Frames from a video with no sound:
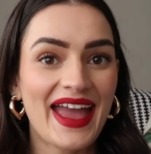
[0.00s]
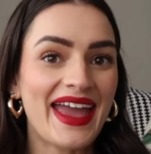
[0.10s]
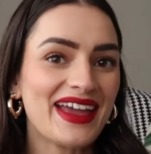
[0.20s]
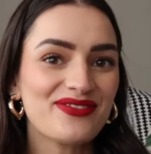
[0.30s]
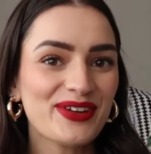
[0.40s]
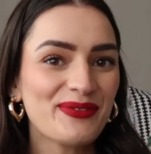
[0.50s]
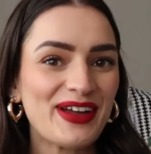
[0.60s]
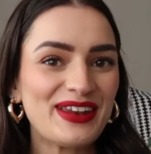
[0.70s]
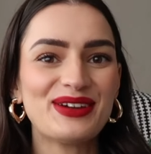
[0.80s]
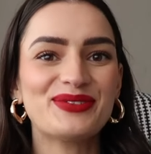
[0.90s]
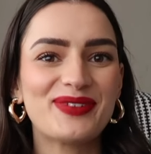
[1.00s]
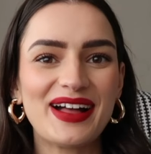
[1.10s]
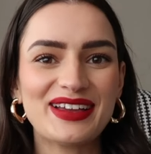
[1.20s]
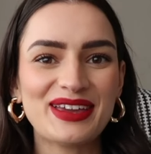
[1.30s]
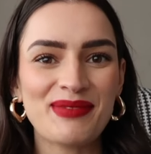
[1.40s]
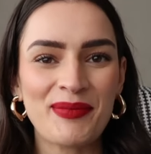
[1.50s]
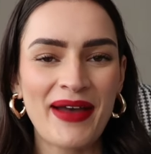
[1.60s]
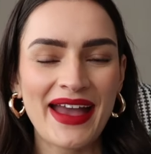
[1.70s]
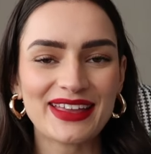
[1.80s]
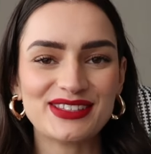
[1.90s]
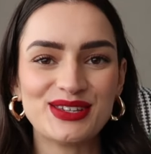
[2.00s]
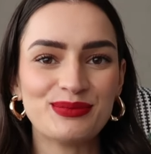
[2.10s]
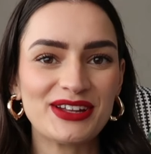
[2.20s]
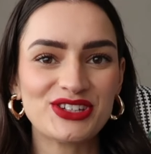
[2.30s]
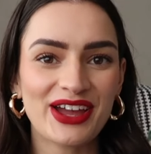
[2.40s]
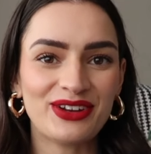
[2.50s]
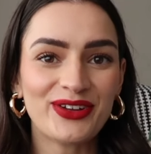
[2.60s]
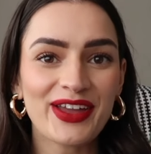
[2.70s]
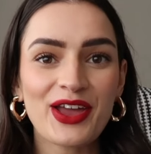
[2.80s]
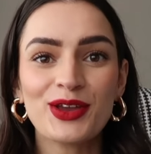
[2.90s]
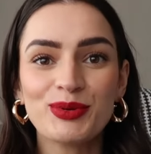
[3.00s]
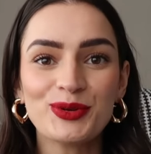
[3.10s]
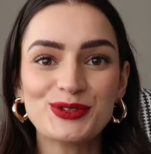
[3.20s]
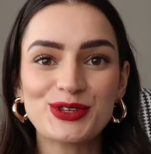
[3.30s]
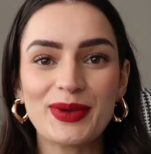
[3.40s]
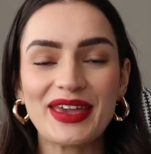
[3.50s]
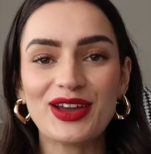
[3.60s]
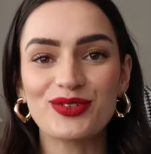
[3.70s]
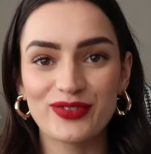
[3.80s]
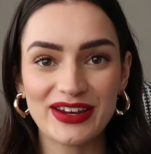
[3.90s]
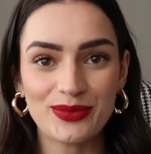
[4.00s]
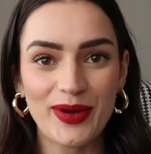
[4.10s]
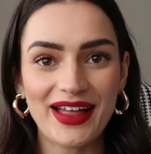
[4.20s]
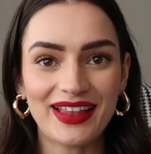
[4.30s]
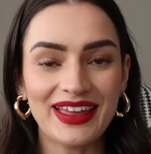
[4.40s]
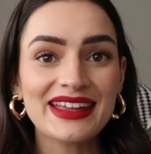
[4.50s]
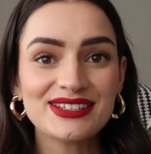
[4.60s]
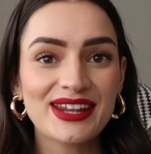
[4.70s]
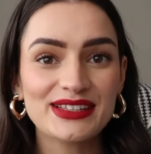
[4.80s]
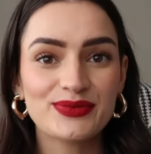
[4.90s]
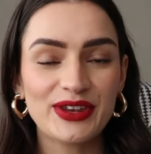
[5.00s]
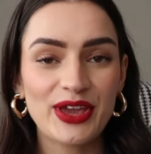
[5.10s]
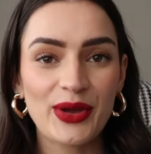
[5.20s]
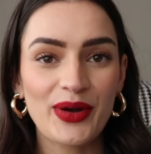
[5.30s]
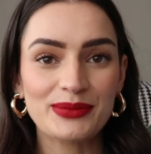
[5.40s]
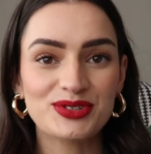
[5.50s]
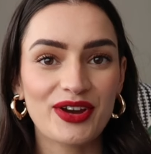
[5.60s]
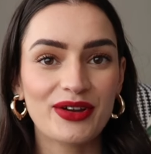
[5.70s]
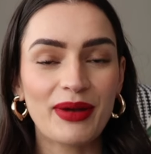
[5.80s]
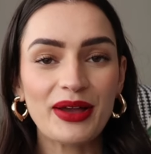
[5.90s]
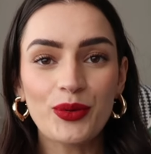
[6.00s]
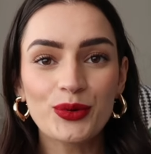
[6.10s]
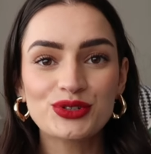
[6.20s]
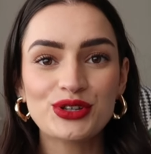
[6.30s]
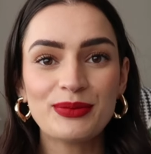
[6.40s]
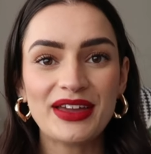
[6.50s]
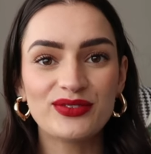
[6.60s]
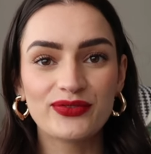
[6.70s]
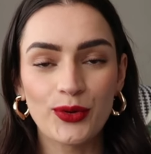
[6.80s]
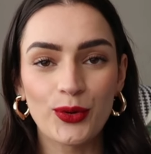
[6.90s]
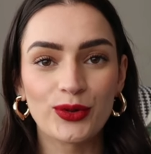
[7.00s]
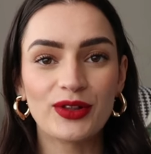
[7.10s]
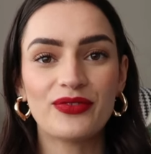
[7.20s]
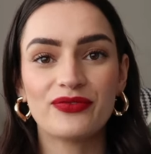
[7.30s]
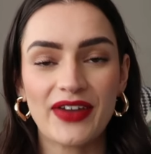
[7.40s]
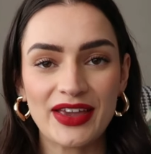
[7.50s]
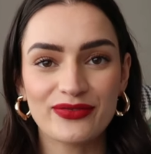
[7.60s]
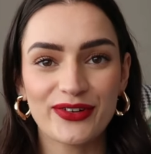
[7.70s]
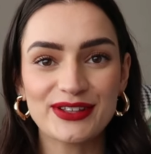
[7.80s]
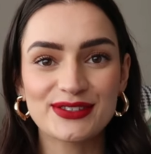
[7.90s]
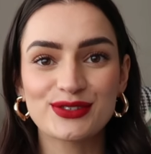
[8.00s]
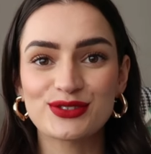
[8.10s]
Hey everyone, welcome back to my channel. I hope you're all doing really well. In today's video, I'm sharing my autumn and fall favorites.